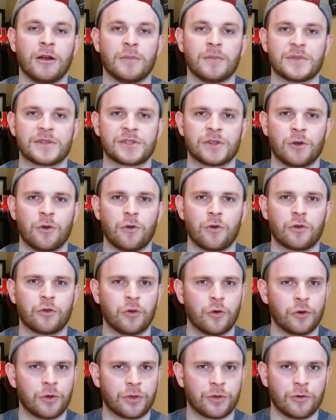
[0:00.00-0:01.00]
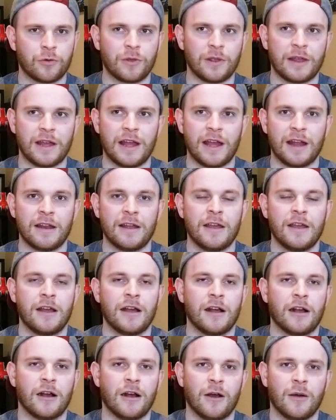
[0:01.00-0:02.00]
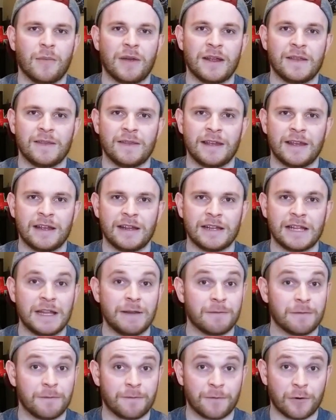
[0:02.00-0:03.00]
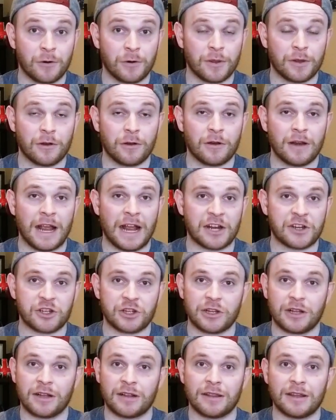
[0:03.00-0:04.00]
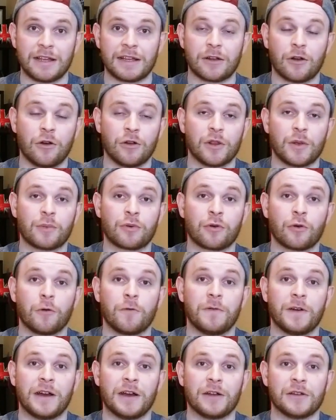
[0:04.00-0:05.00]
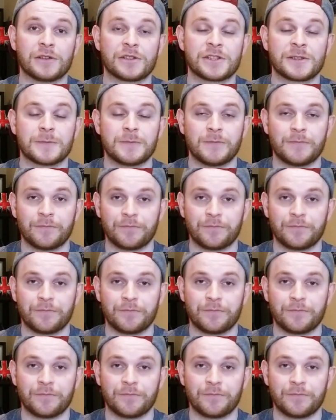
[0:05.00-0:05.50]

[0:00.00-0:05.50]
So go through that, and then even further, actually click on the profiles